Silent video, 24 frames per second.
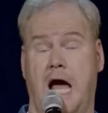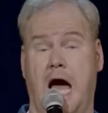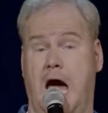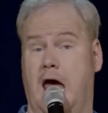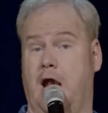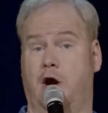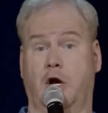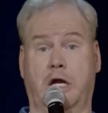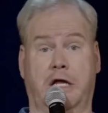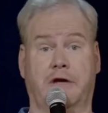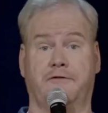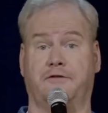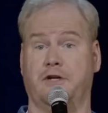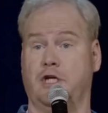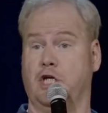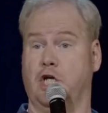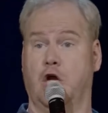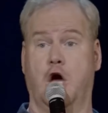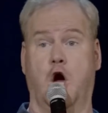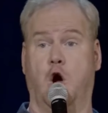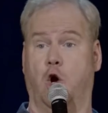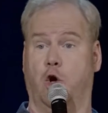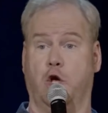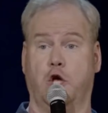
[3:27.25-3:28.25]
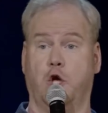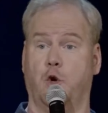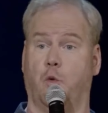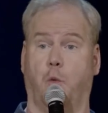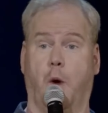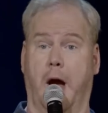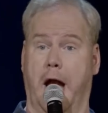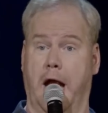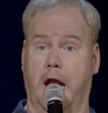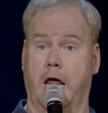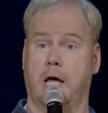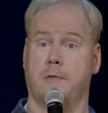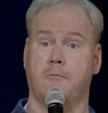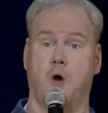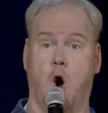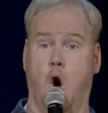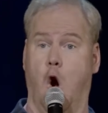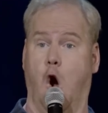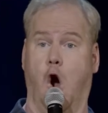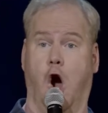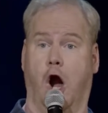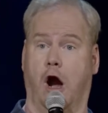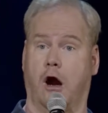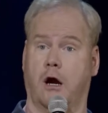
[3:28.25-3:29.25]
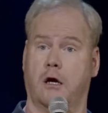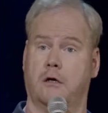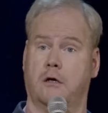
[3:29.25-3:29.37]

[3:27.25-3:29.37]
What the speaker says: I don't even know you anymore.